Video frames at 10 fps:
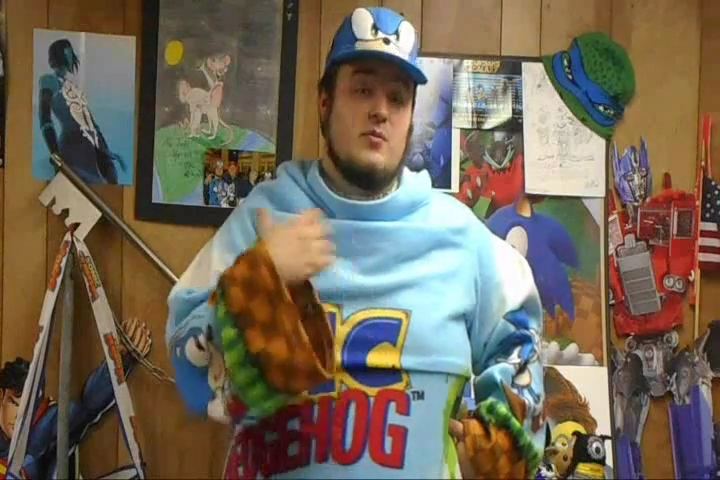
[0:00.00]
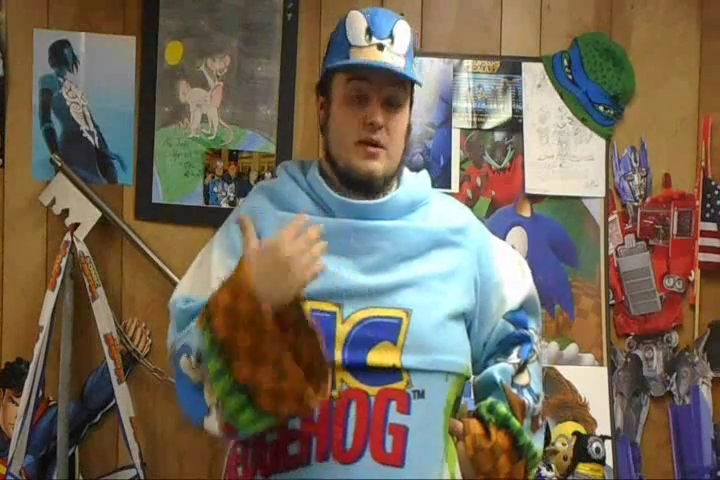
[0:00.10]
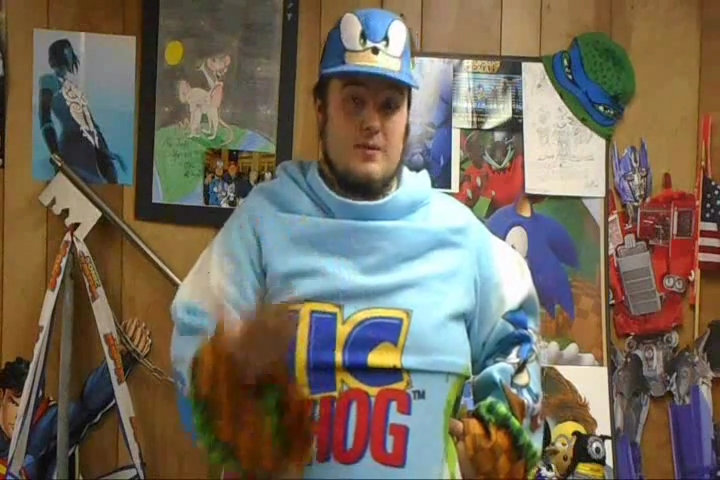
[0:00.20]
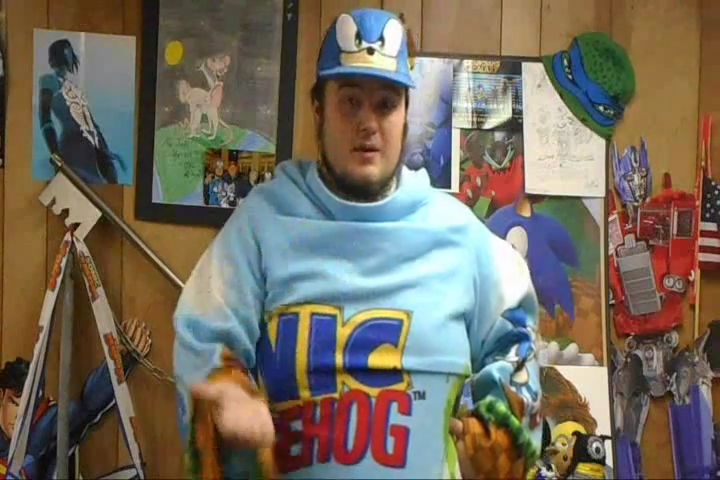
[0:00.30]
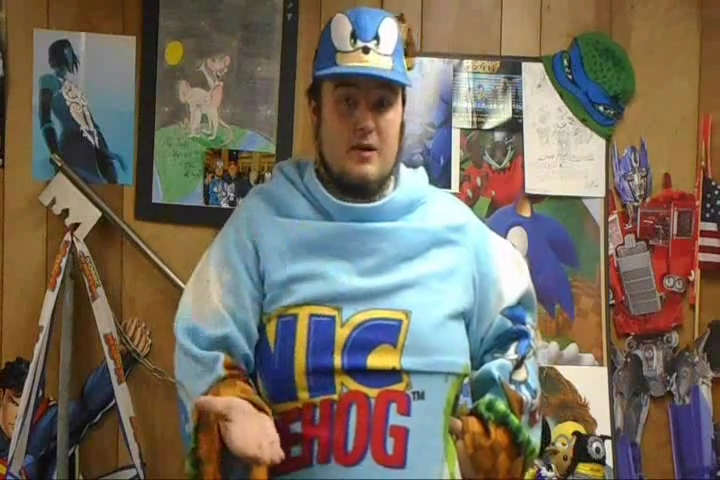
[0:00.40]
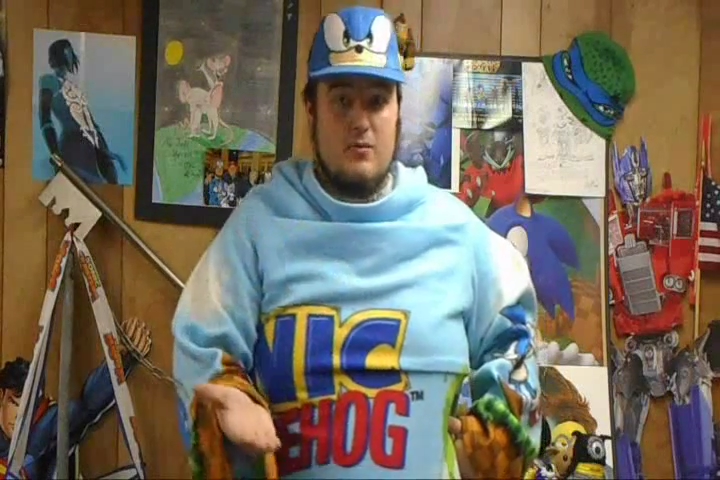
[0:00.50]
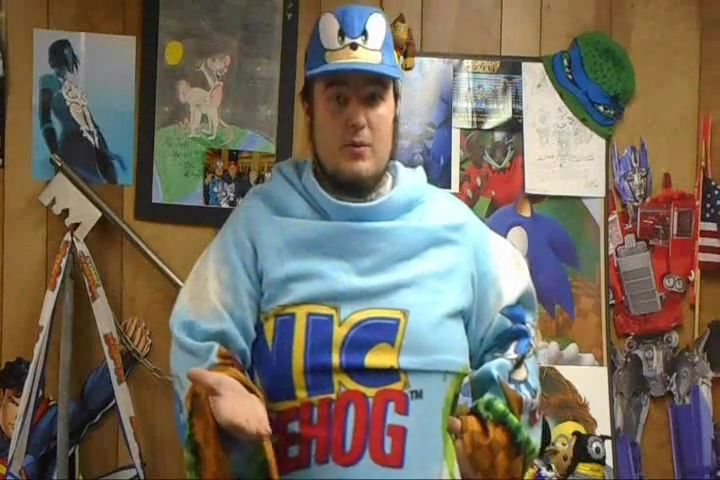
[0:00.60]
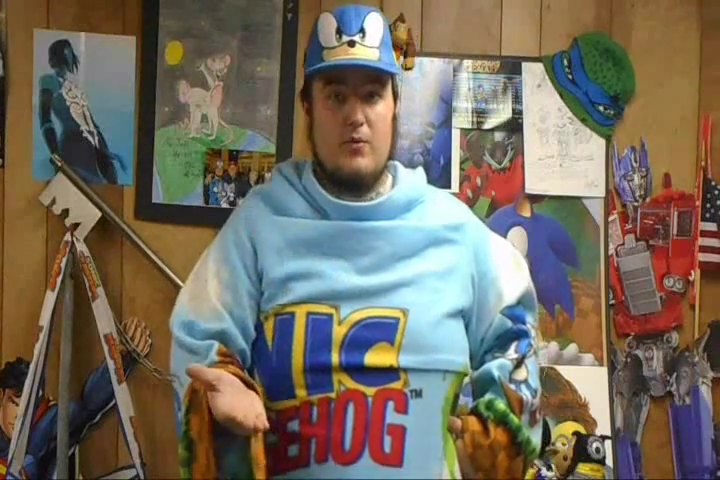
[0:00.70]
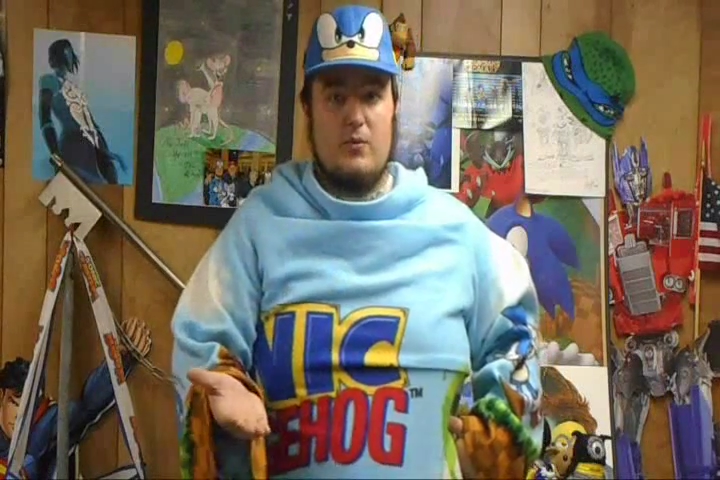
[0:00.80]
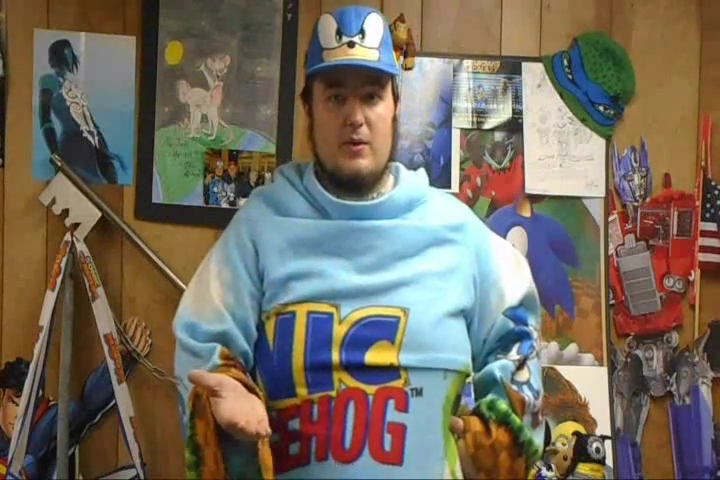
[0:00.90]
bringing back
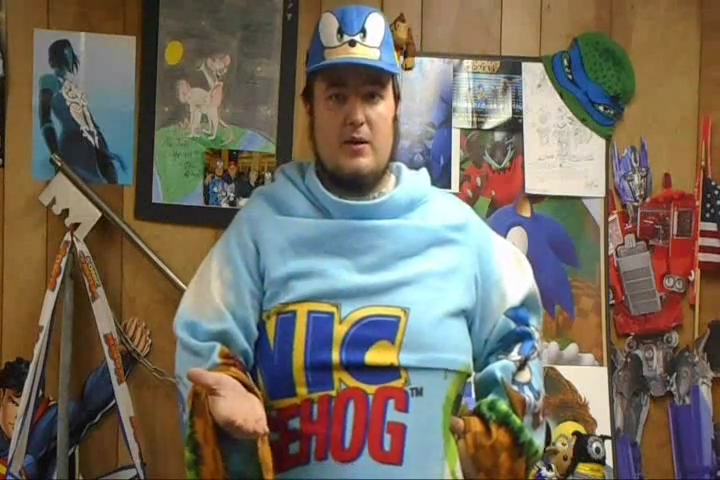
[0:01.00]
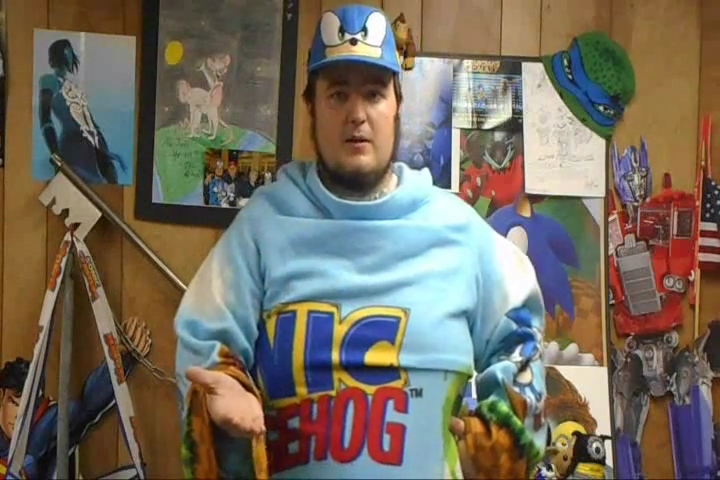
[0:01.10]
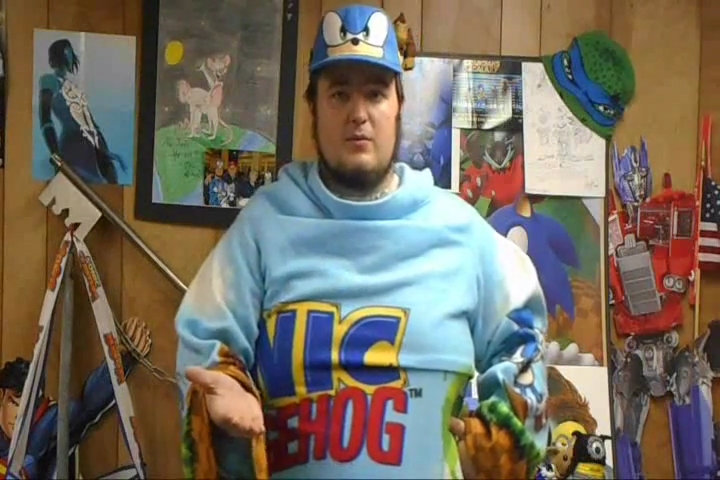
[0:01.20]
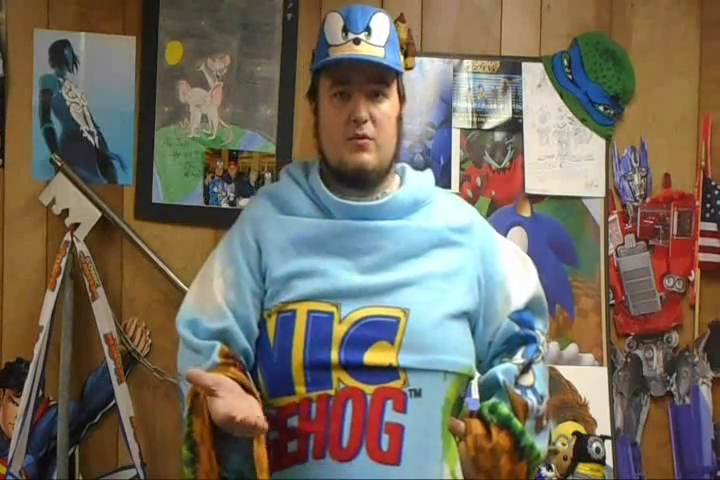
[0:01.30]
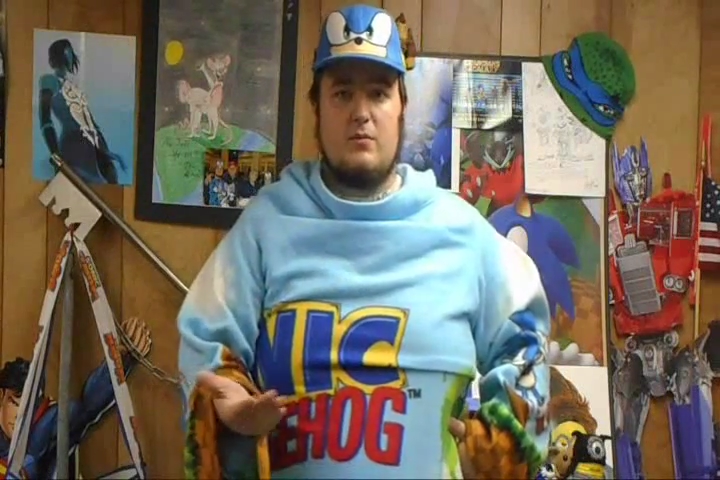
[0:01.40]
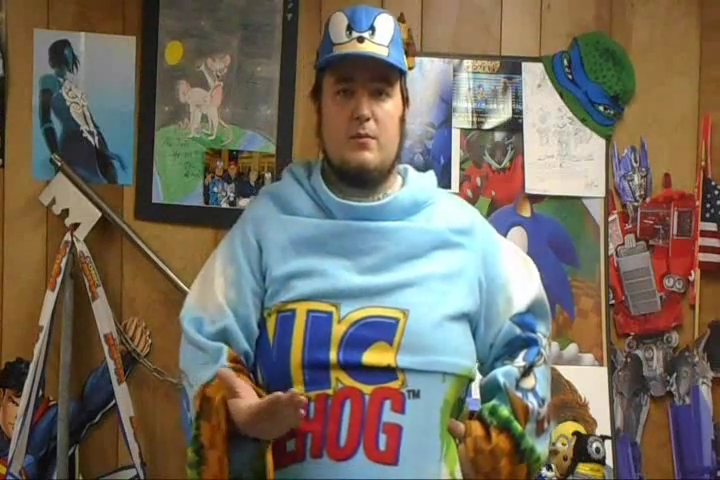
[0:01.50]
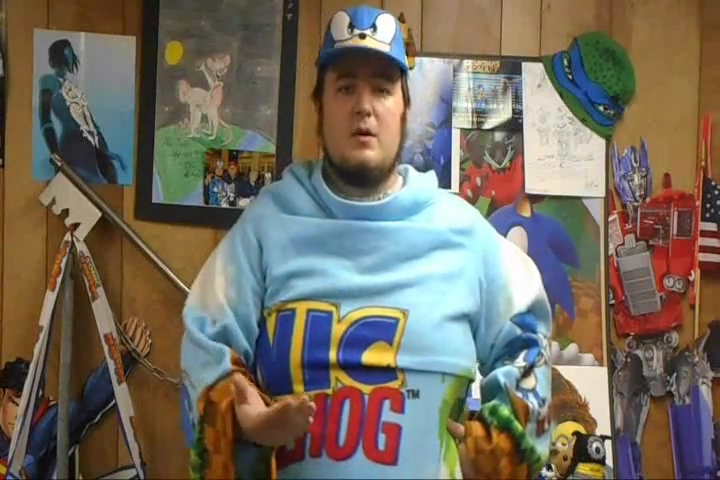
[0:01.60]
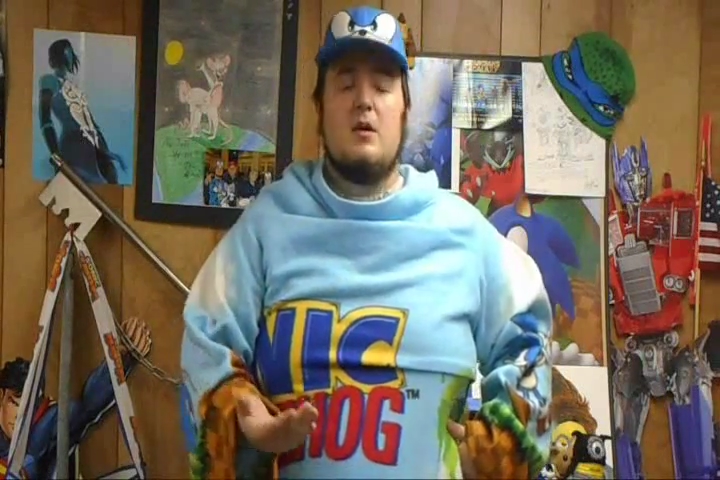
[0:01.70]
Robin Williams.